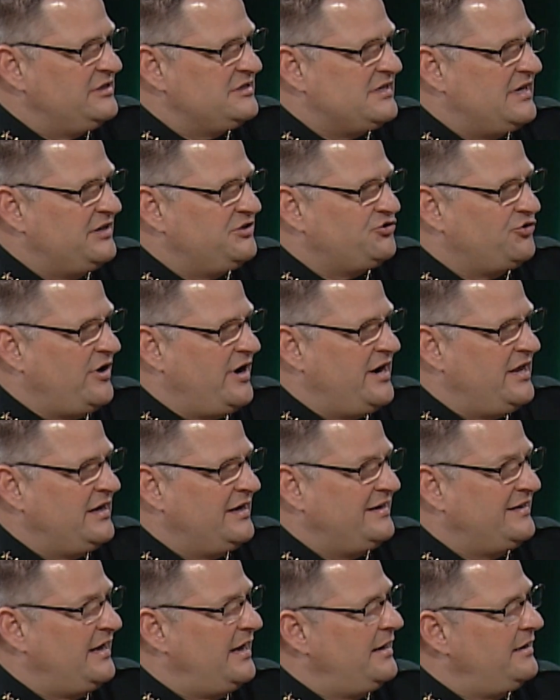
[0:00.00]
is that
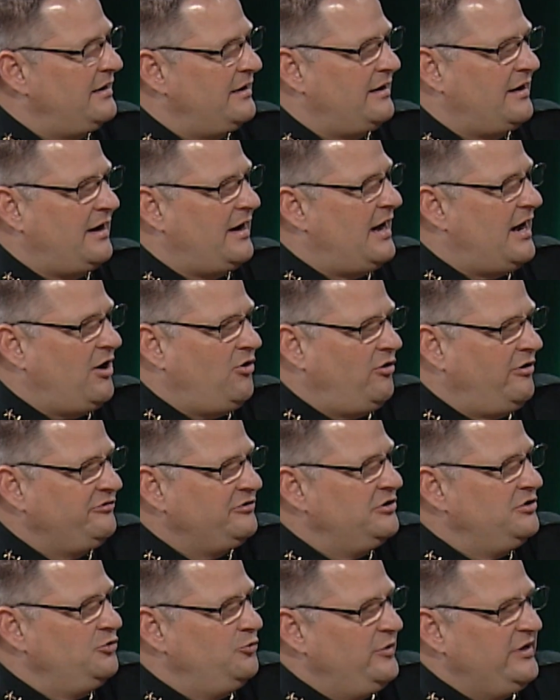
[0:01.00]
training, and how
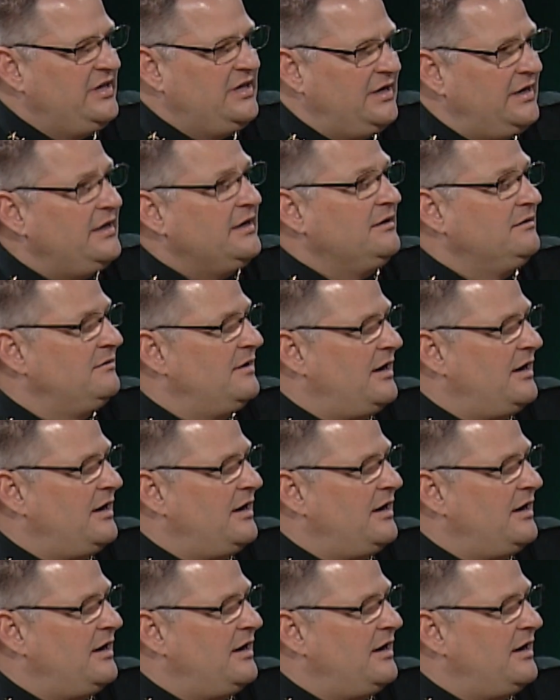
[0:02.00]
often do we get it?